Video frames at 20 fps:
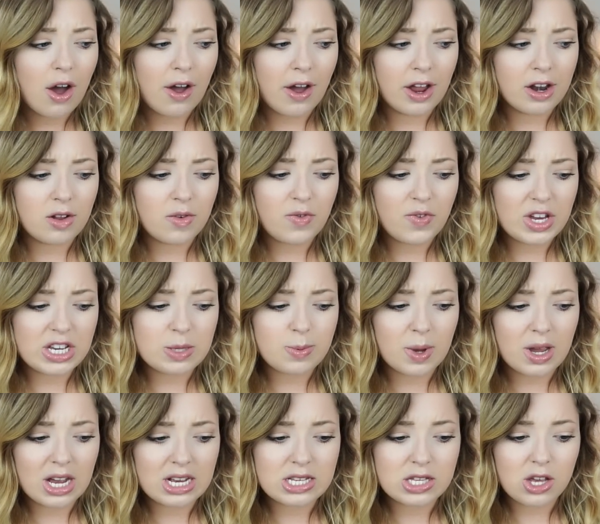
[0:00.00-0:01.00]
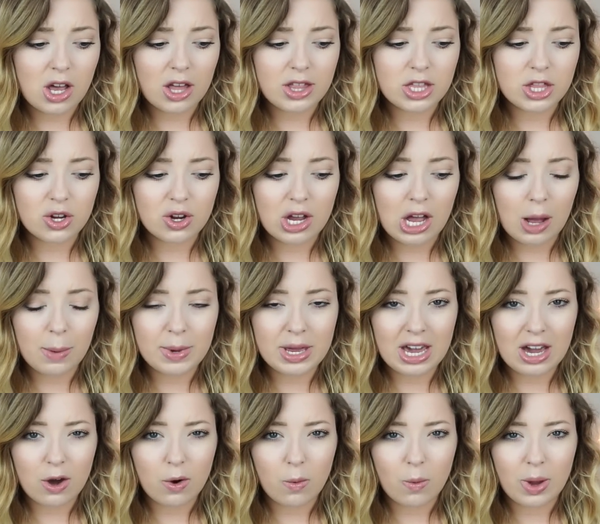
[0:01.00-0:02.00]
on Facebook, I saw that they're
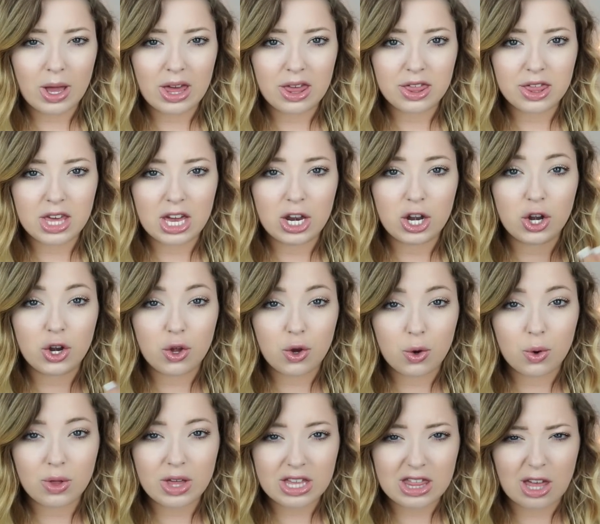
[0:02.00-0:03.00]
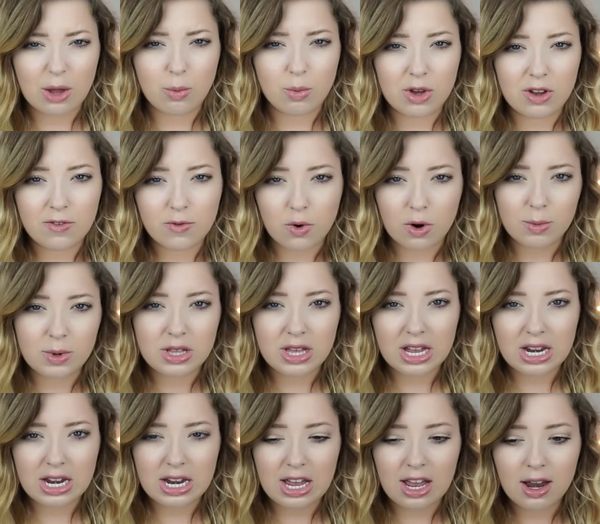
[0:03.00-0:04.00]
coming out with a new, like they
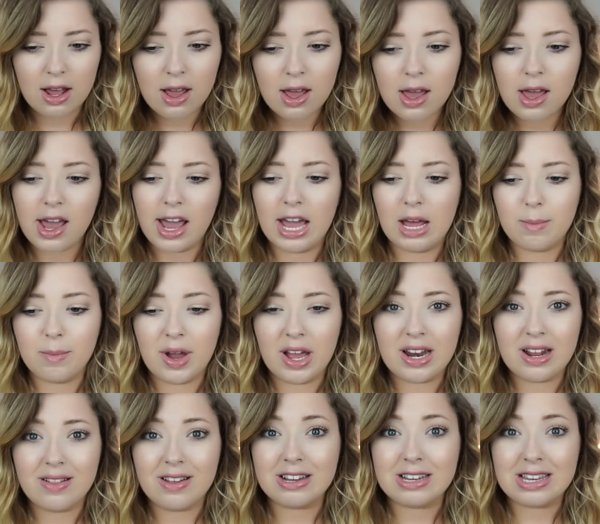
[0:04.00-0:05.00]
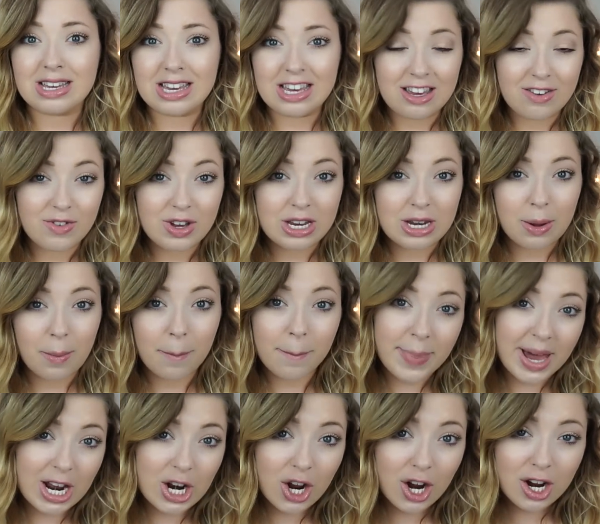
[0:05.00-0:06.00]
reformulated it and made it like even
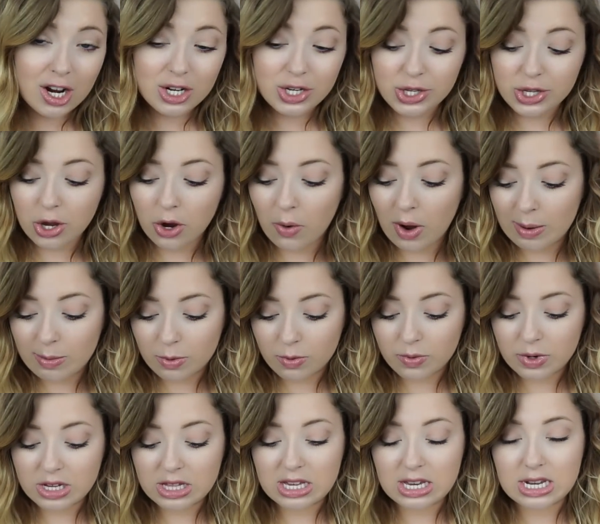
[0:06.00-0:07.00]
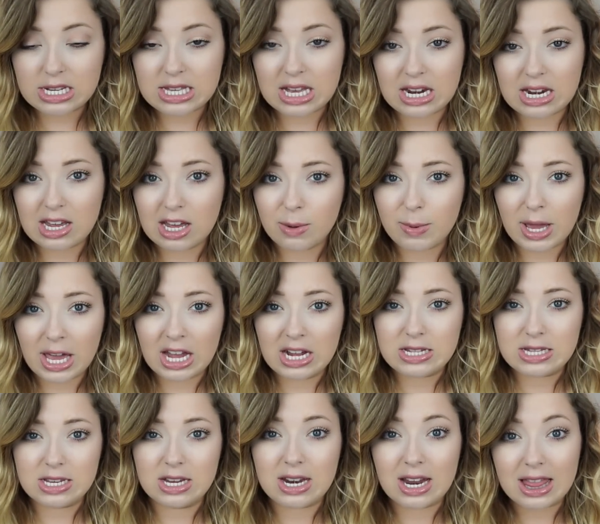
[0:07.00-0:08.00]
better. So I'm really excited to get my
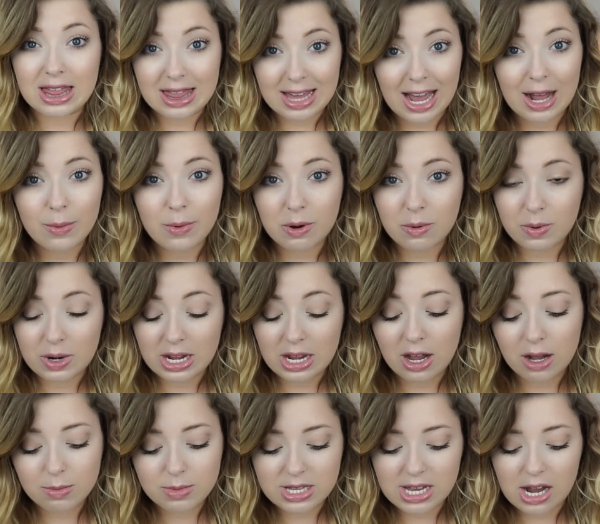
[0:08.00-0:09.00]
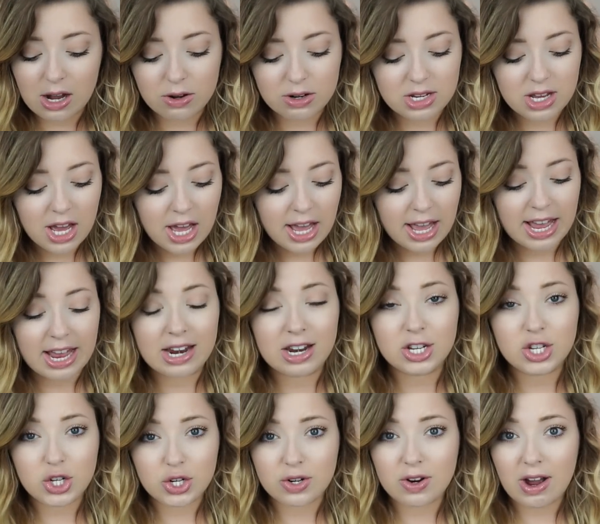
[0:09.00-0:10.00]
hands on that one when it comes out
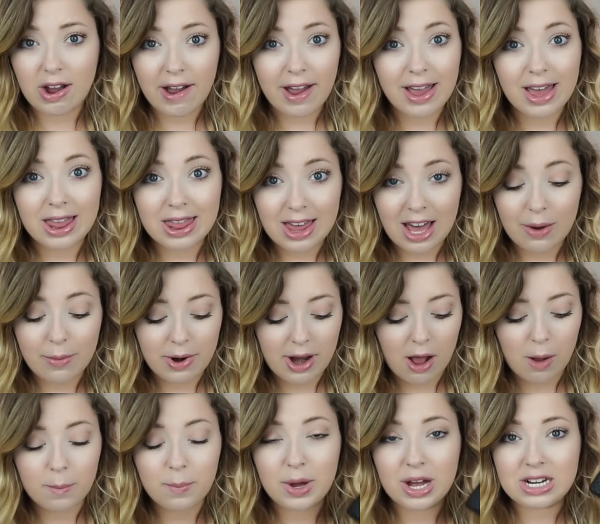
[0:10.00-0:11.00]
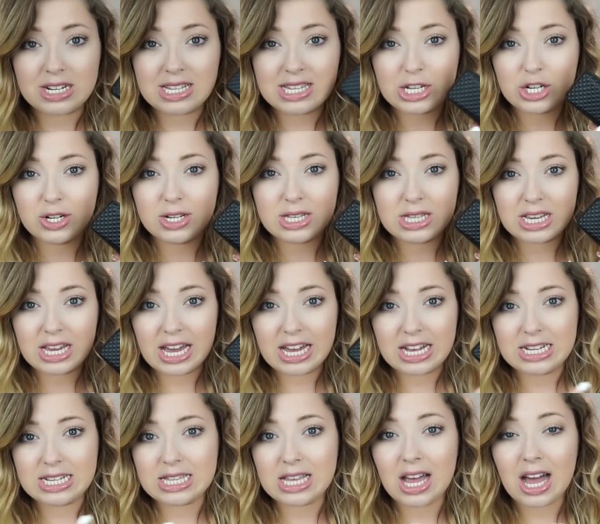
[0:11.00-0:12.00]
and try that one out. But seriously
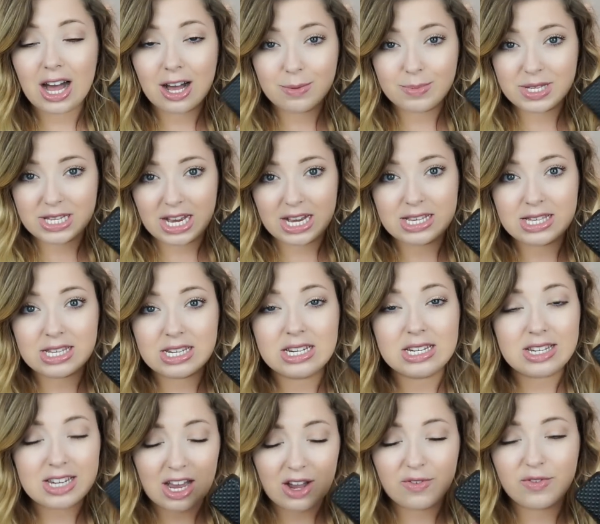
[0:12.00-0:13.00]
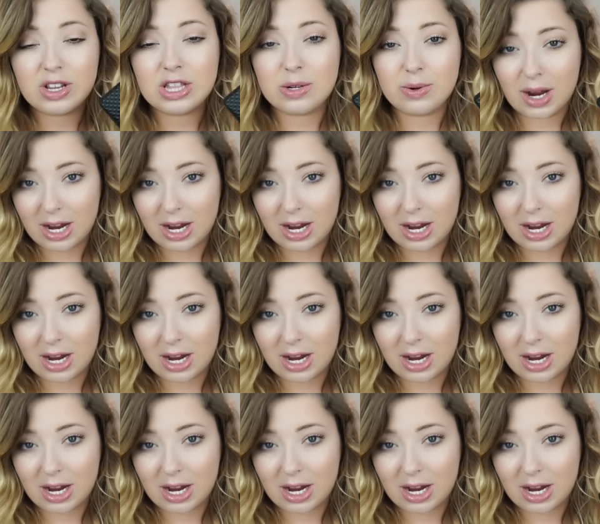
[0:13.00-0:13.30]
guys, obsessed. Definitely